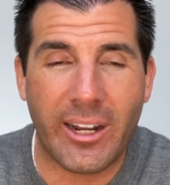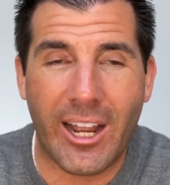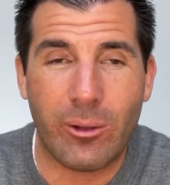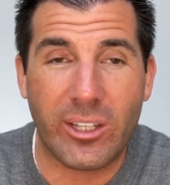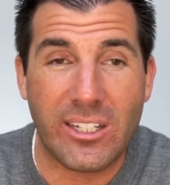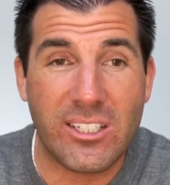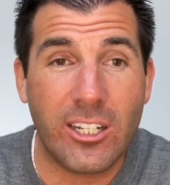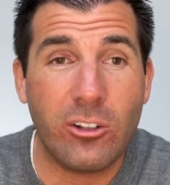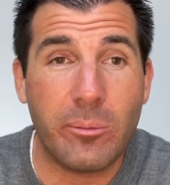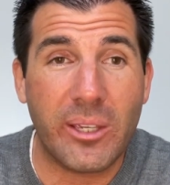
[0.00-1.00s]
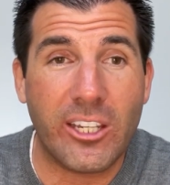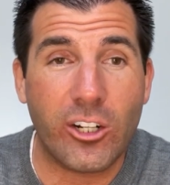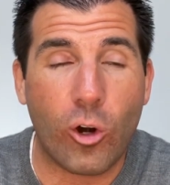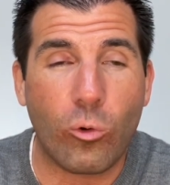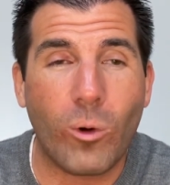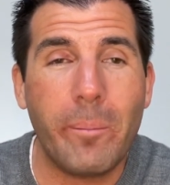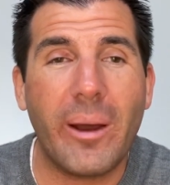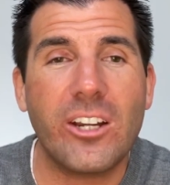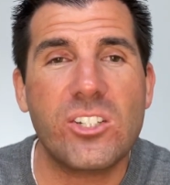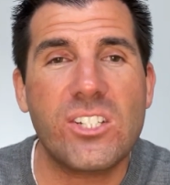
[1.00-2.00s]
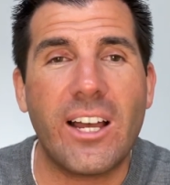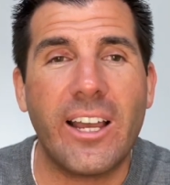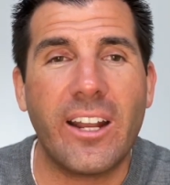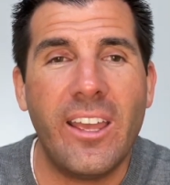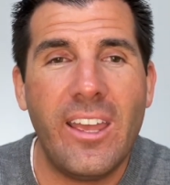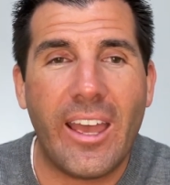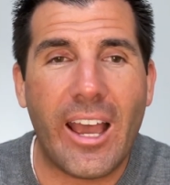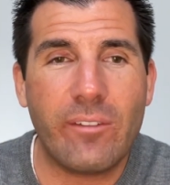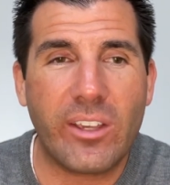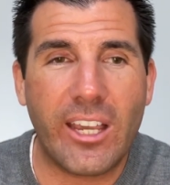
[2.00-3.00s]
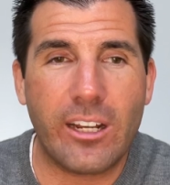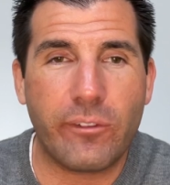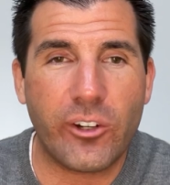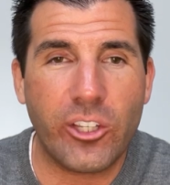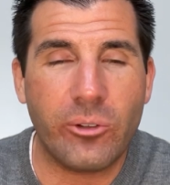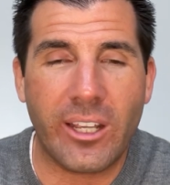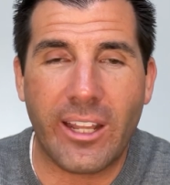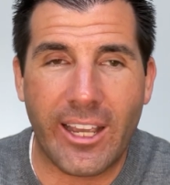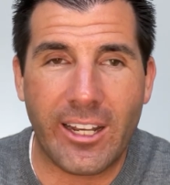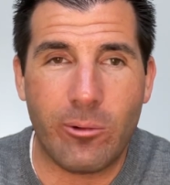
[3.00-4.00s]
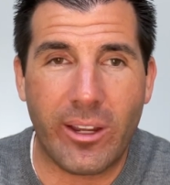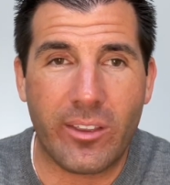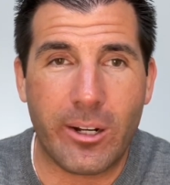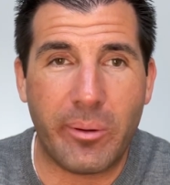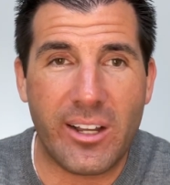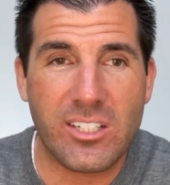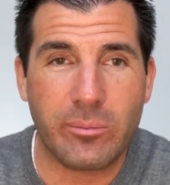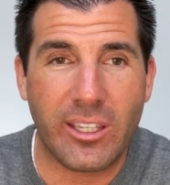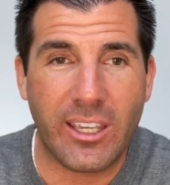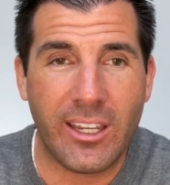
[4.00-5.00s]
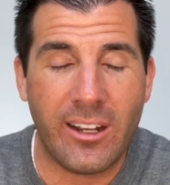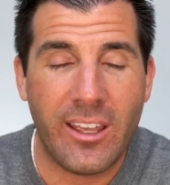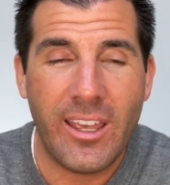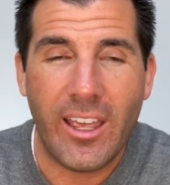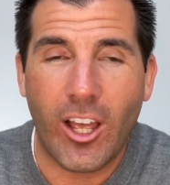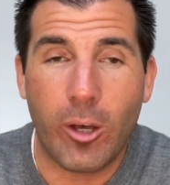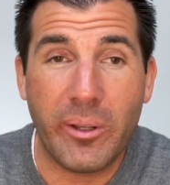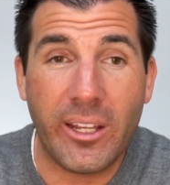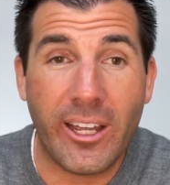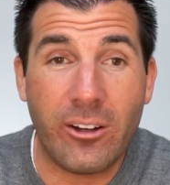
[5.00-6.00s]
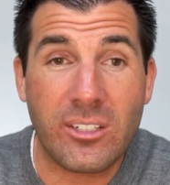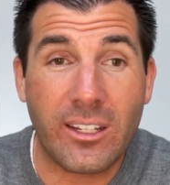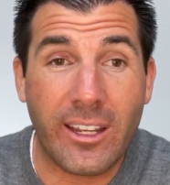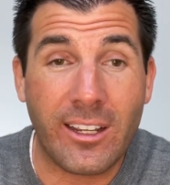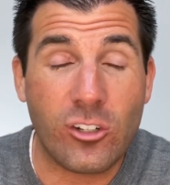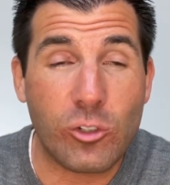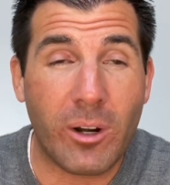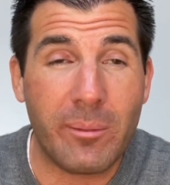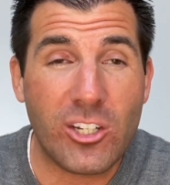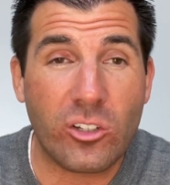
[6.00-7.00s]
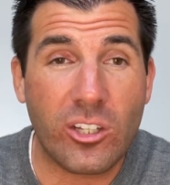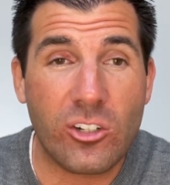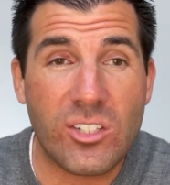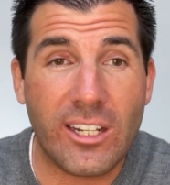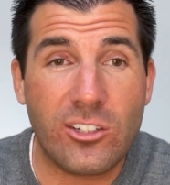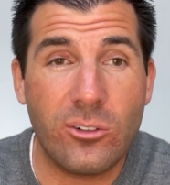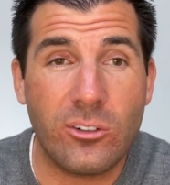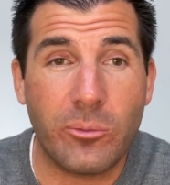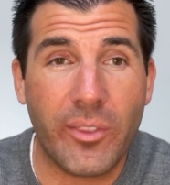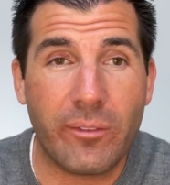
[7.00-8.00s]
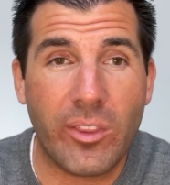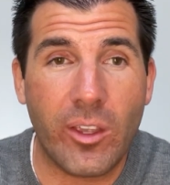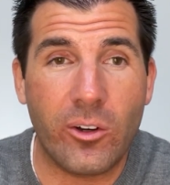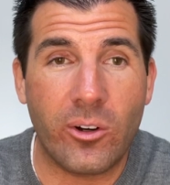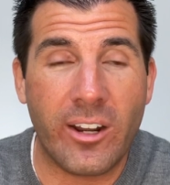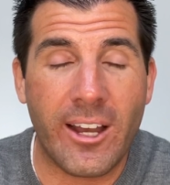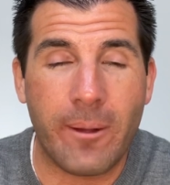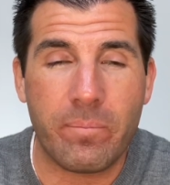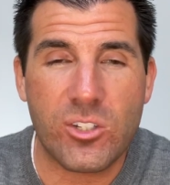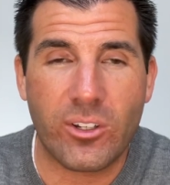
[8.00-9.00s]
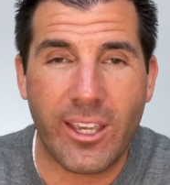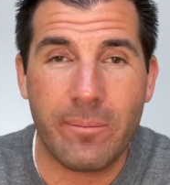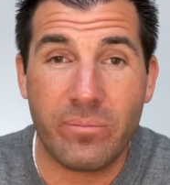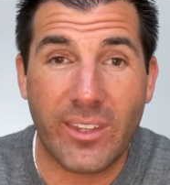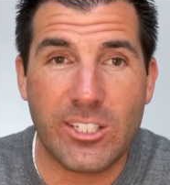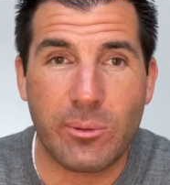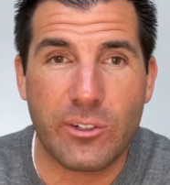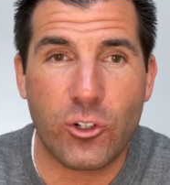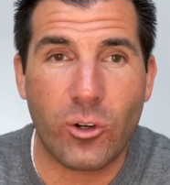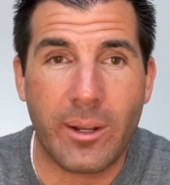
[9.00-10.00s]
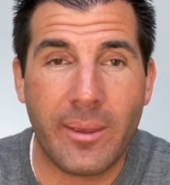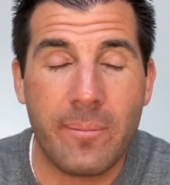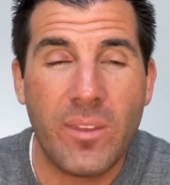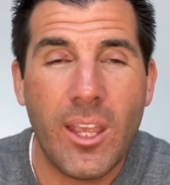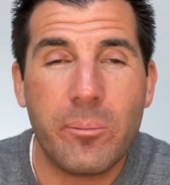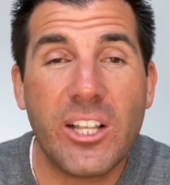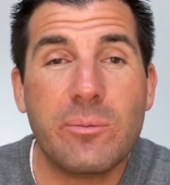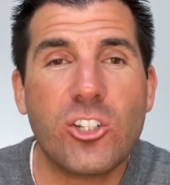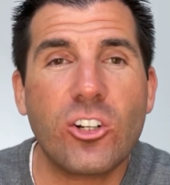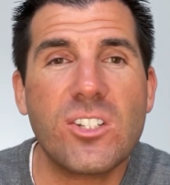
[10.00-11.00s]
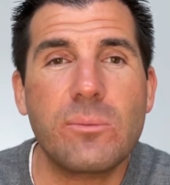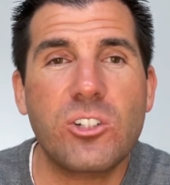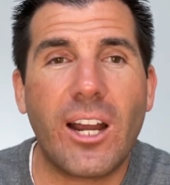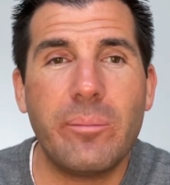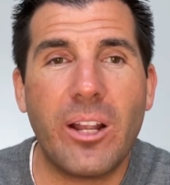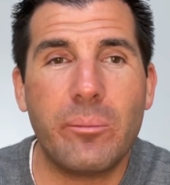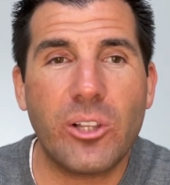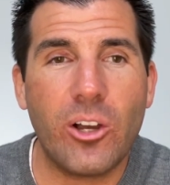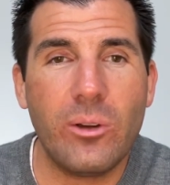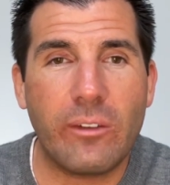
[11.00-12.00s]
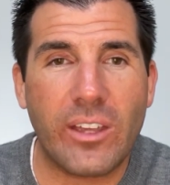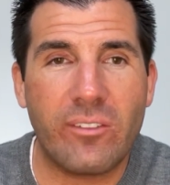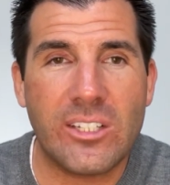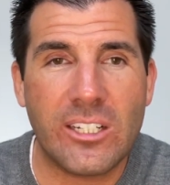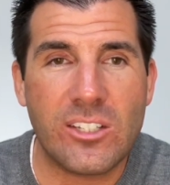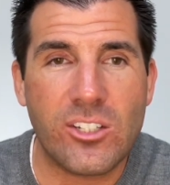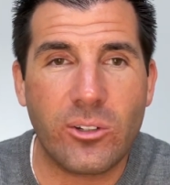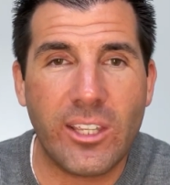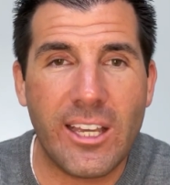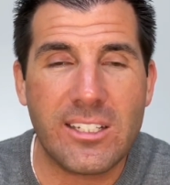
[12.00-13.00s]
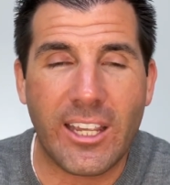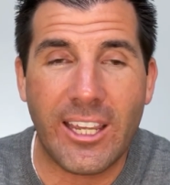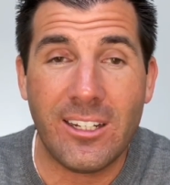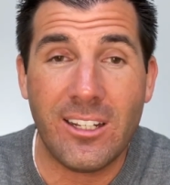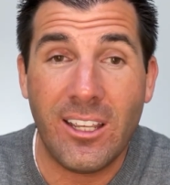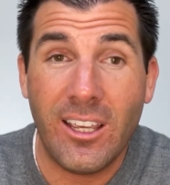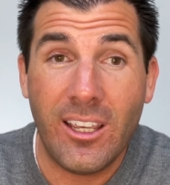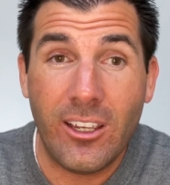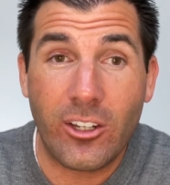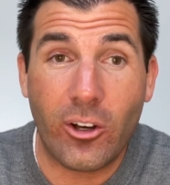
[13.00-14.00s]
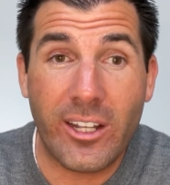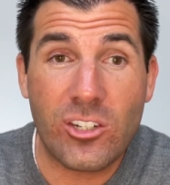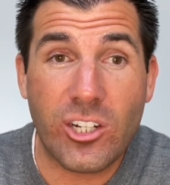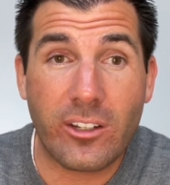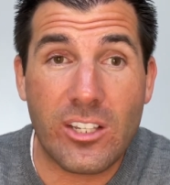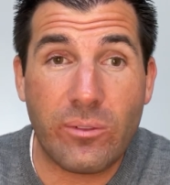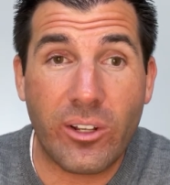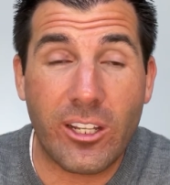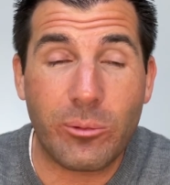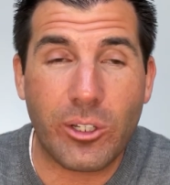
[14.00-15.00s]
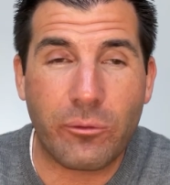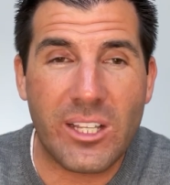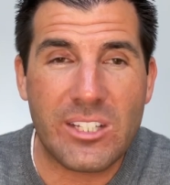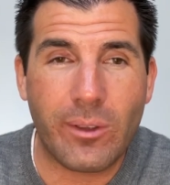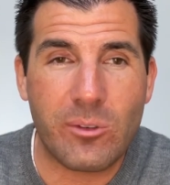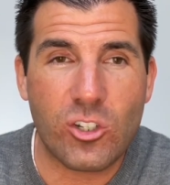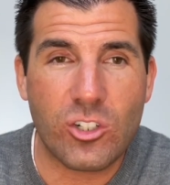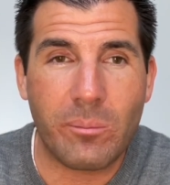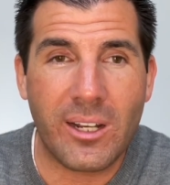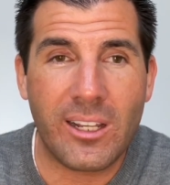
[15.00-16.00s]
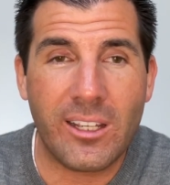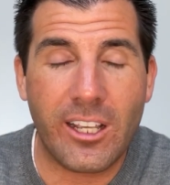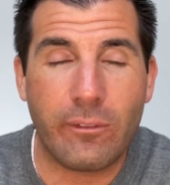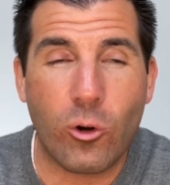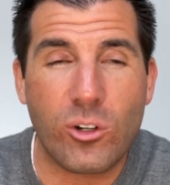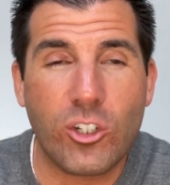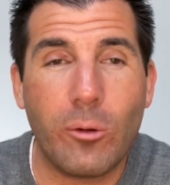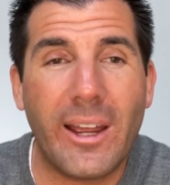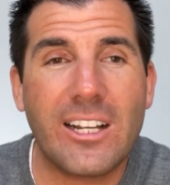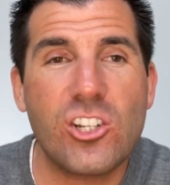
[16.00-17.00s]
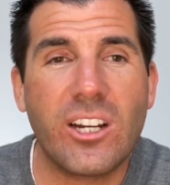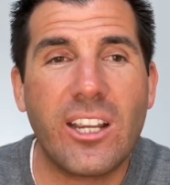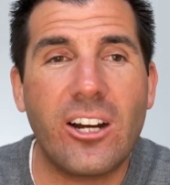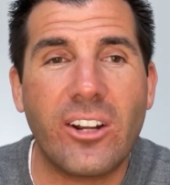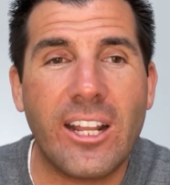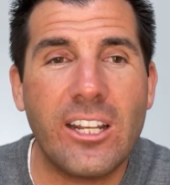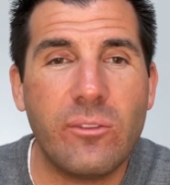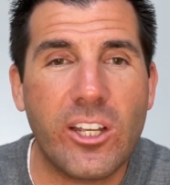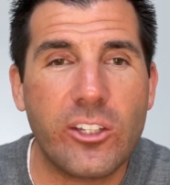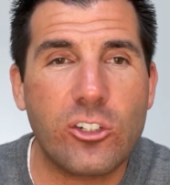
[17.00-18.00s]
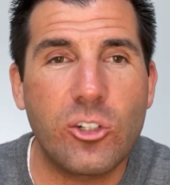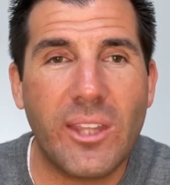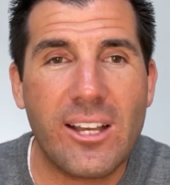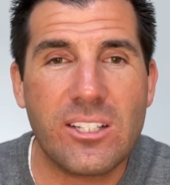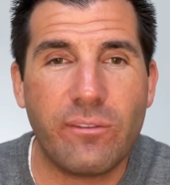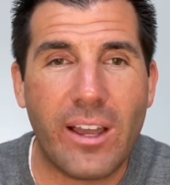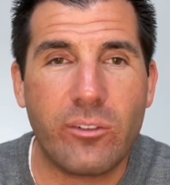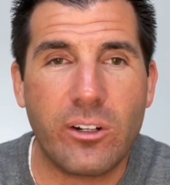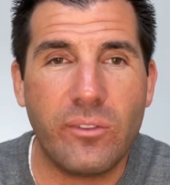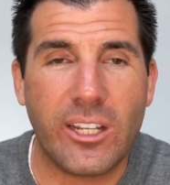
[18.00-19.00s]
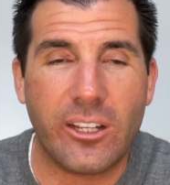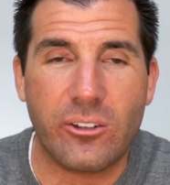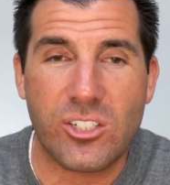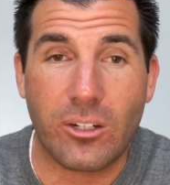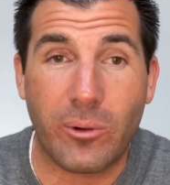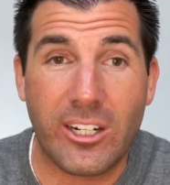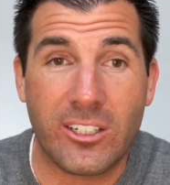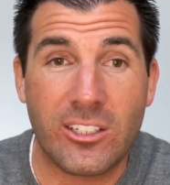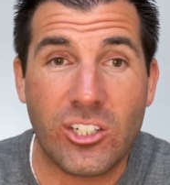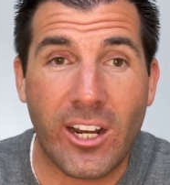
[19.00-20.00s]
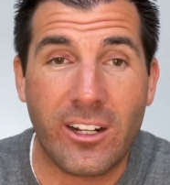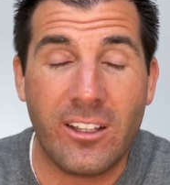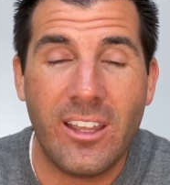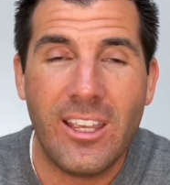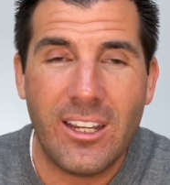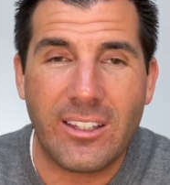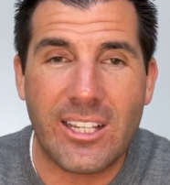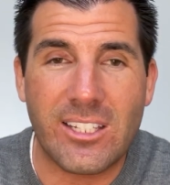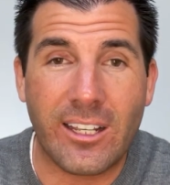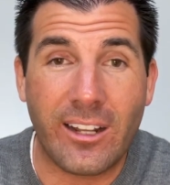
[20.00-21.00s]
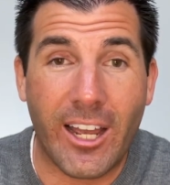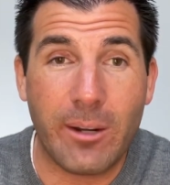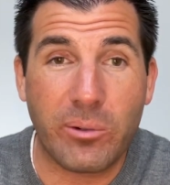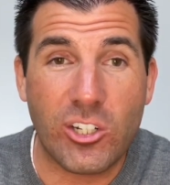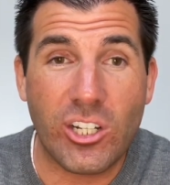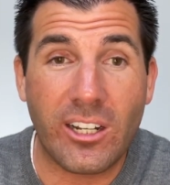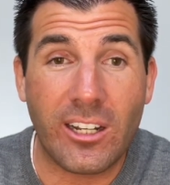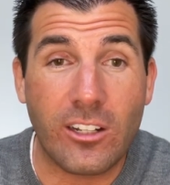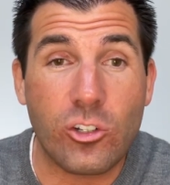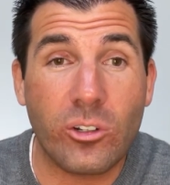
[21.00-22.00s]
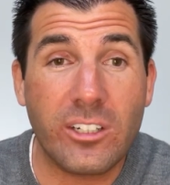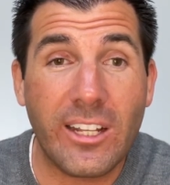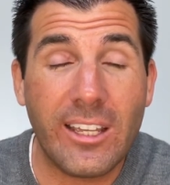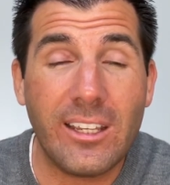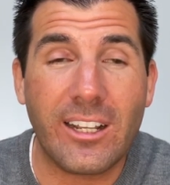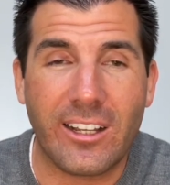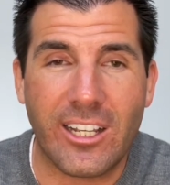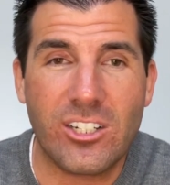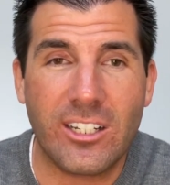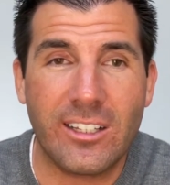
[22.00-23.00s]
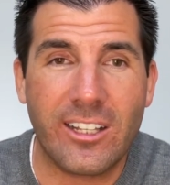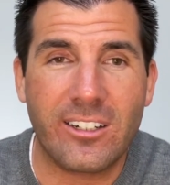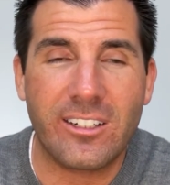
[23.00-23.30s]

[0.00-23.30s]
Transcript: And I will continue to be here right by your side, advocating for you in any way that I possibly can, helping you out, and just want to make sure that you're staying tuned with everything going on. So, again, thanks so much for joining me. Please make sure to subscribe down below if you haven't done so yet. And Go ahead and share this video with your friends, family, social media, and of course, go back and check out any of the other 2,500 videos right here on the channel. Thanks again. I appreciate it. Enjoy your day, and I'll catch you again later.